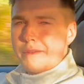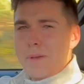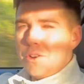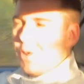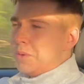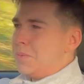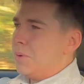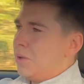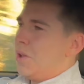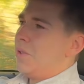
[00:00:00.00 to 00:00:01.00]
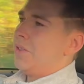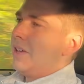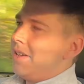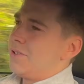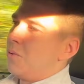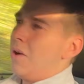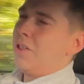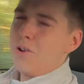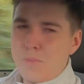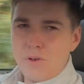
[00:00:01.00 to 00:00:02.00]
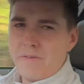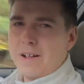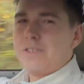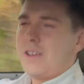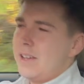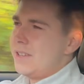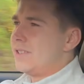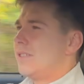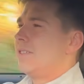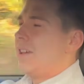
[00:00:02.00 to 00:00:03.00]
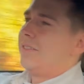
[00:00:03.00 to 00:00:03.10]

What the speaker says: a bit uncomfortable on these quite low profile tyres.